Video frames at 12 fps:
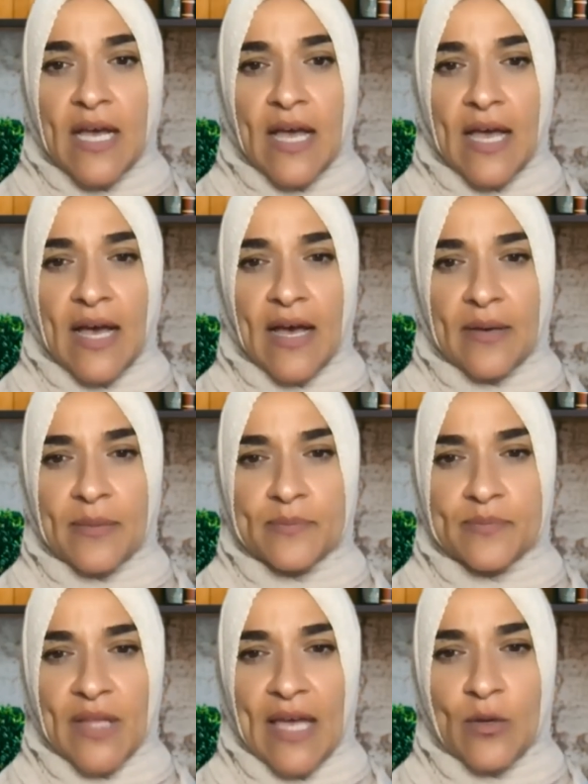
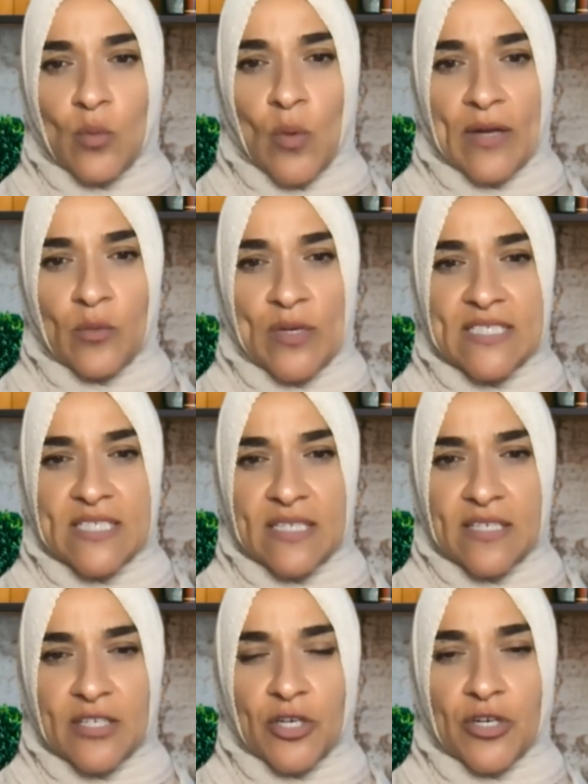And when we did
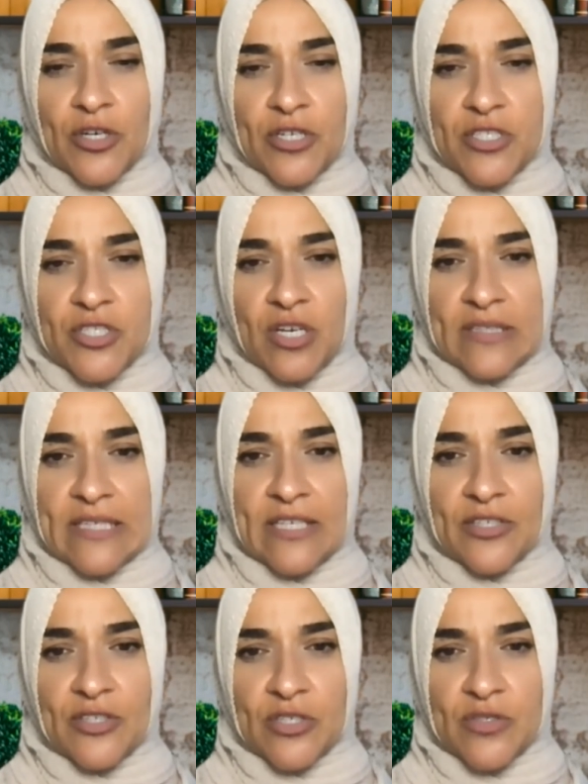encourage young
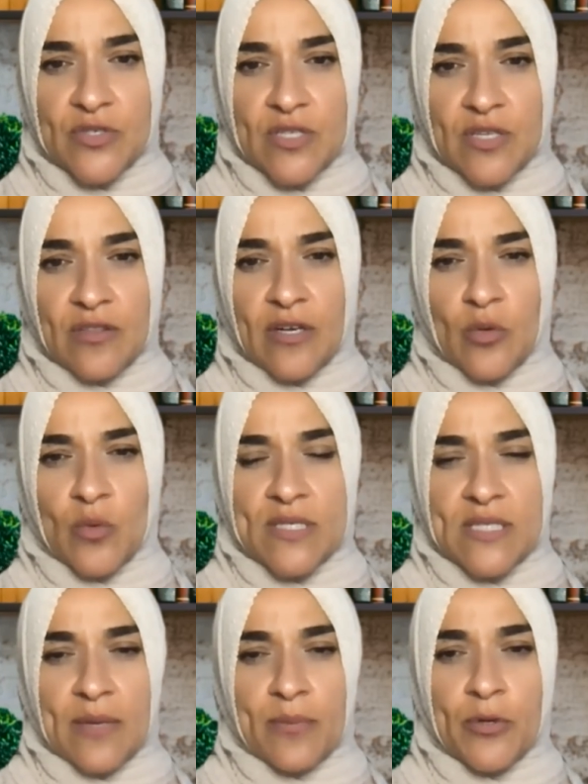leaders, there was
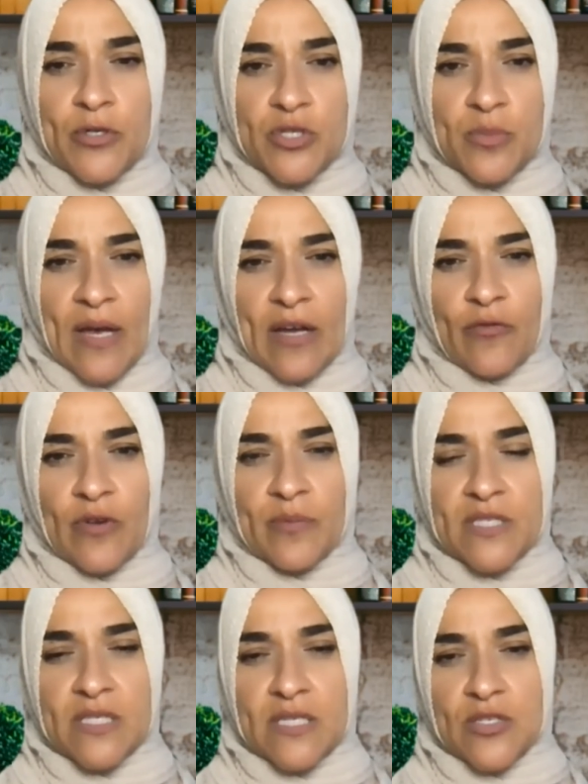a pushback from the
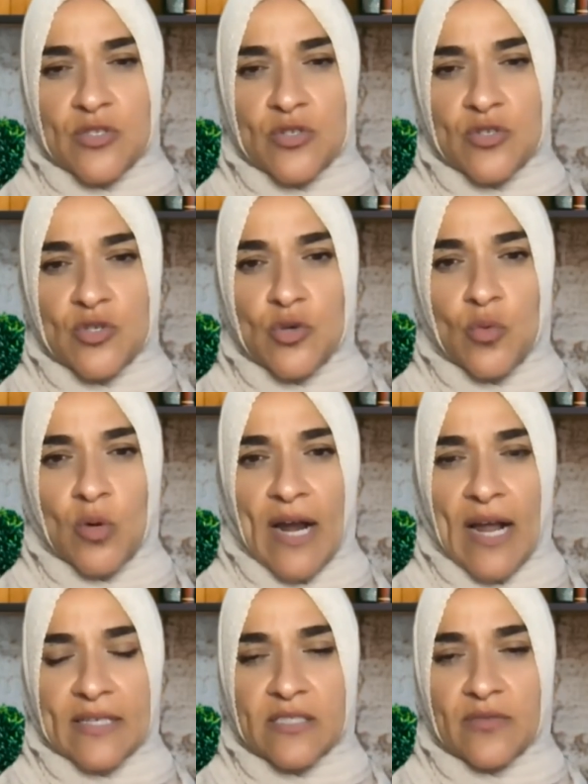sisters who were
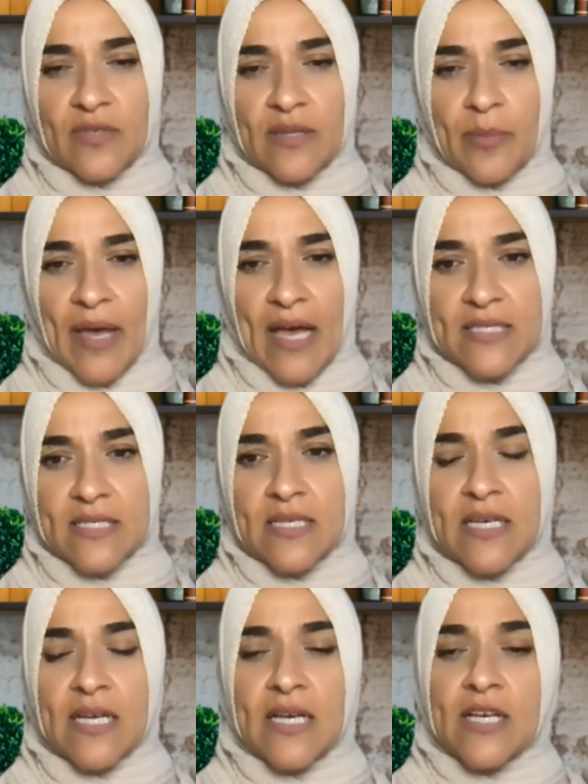active in the past.
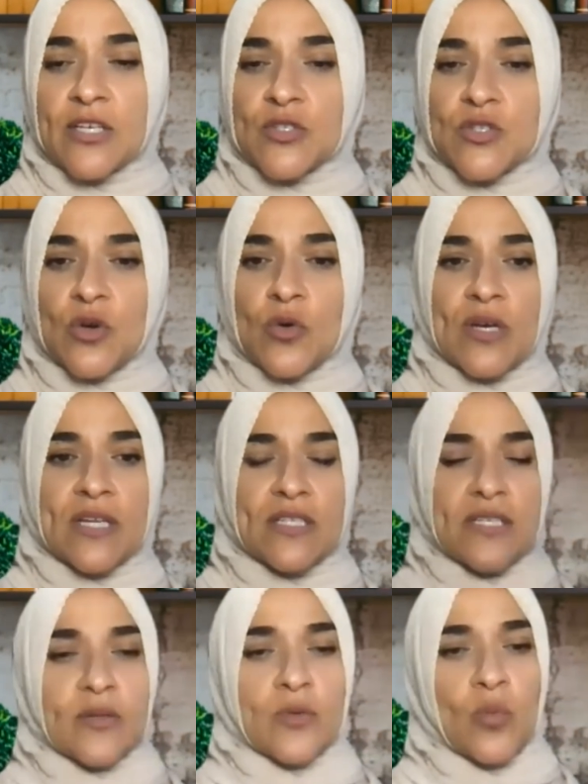So
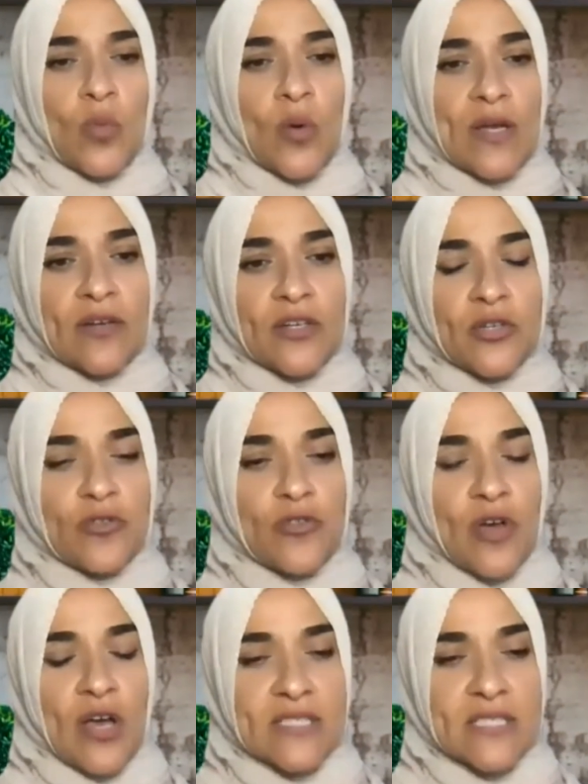what are your
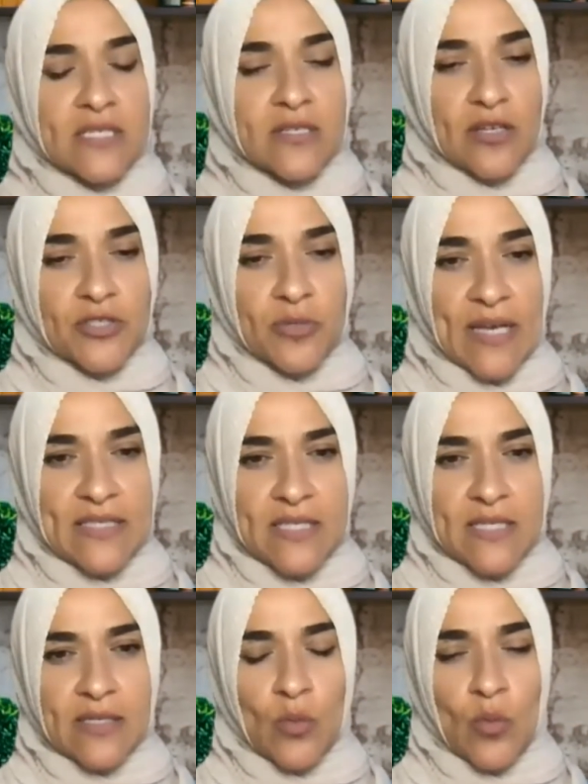thoughts, Dr.
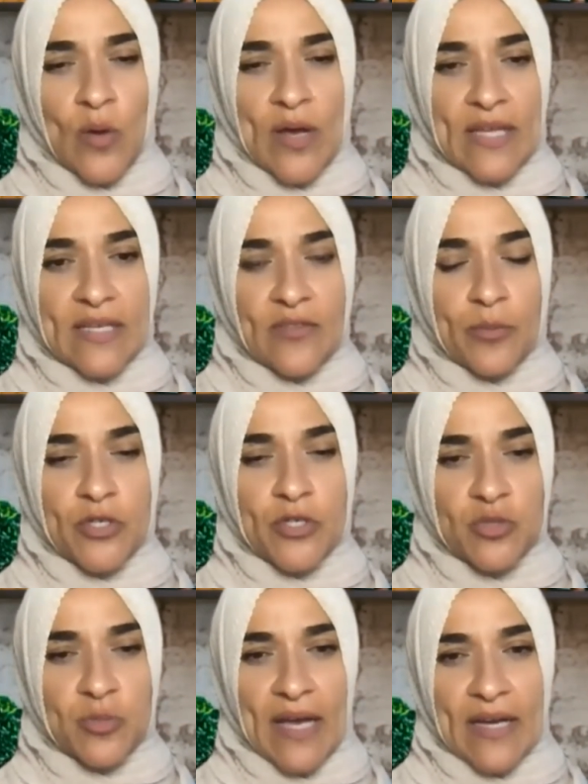Matson, when the
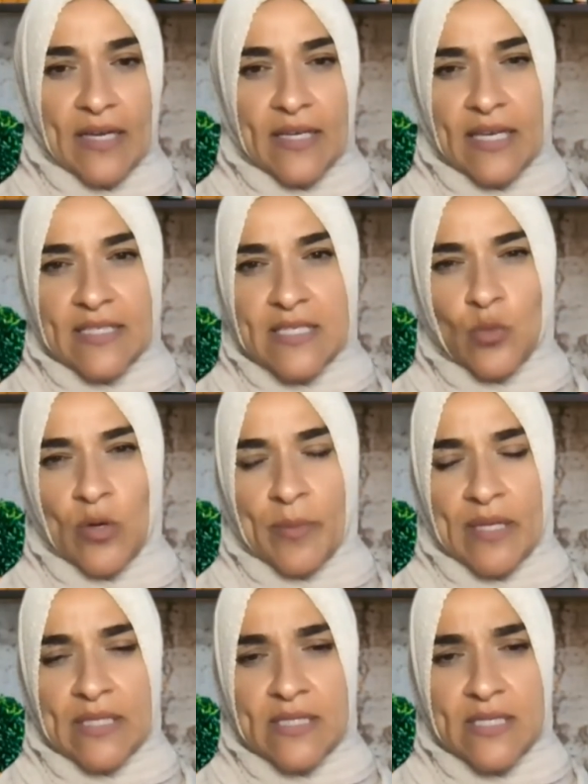pushback against
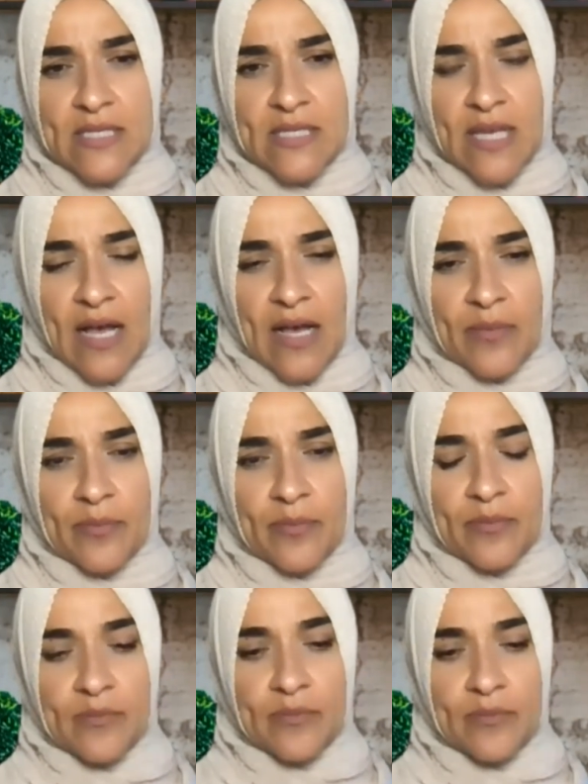women's
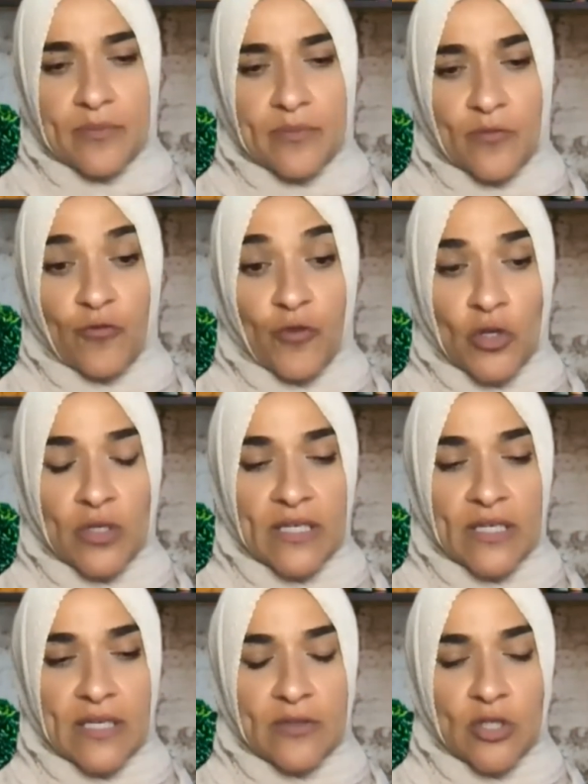full
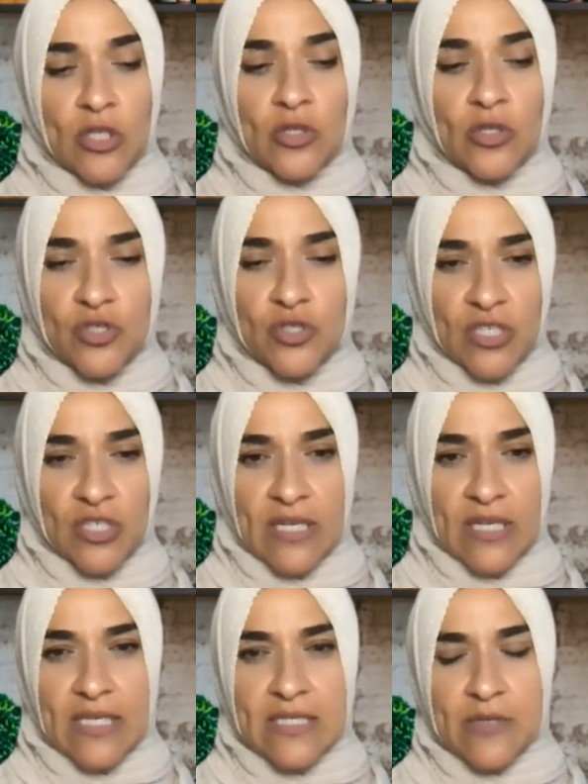inclusion
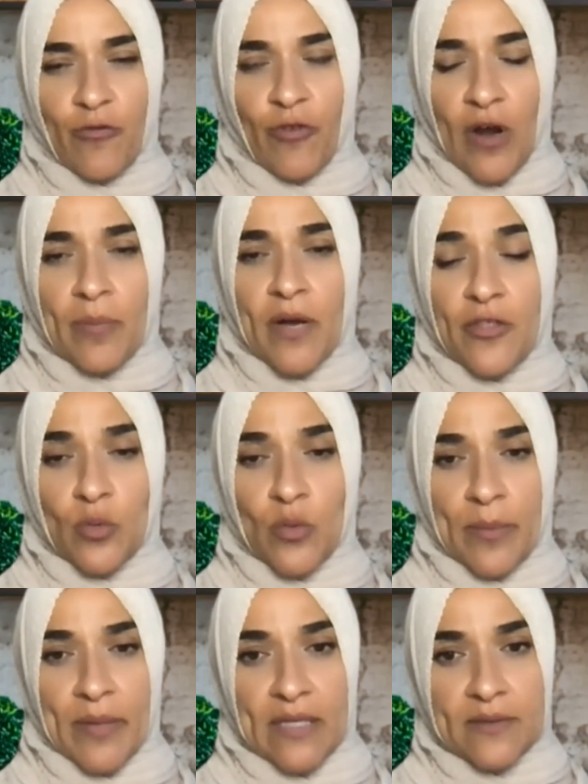is from other
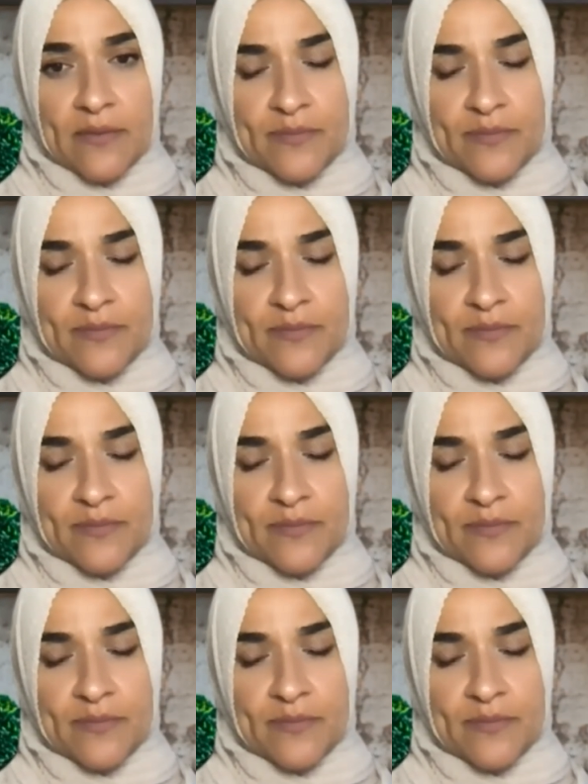women?